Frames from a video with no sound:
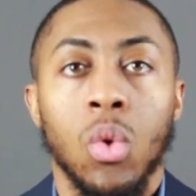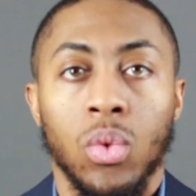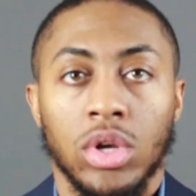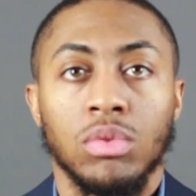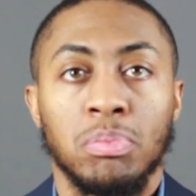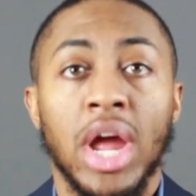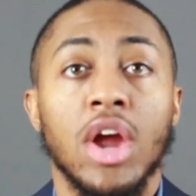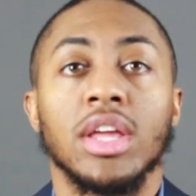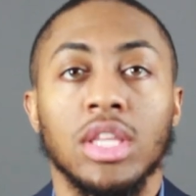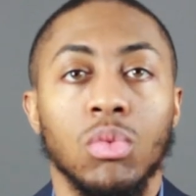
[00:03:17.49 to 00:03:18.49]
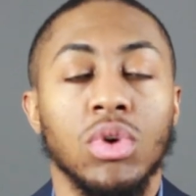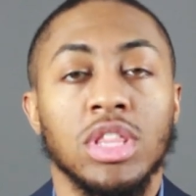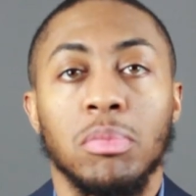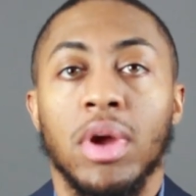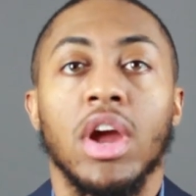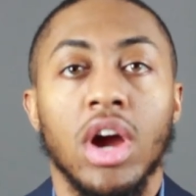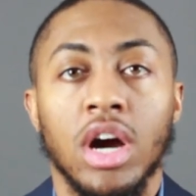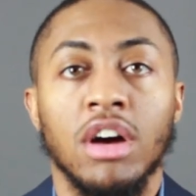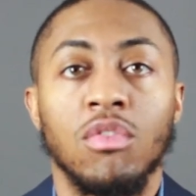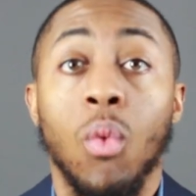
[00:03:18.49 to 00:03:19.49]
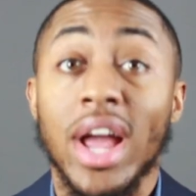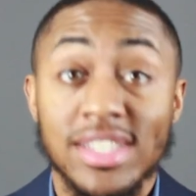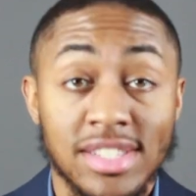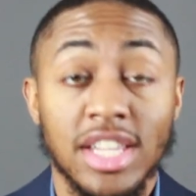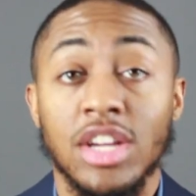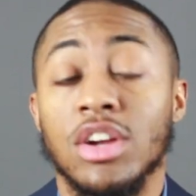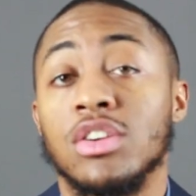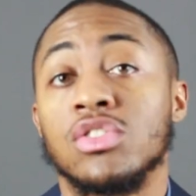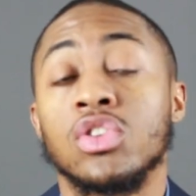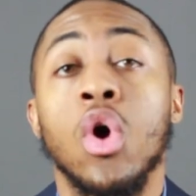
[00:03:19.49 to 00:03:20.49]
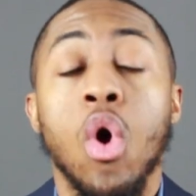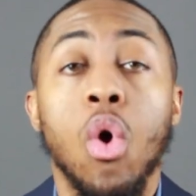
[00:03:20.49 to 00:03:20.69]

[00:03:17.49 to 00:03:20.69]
when pairing them with a pair of white sneakers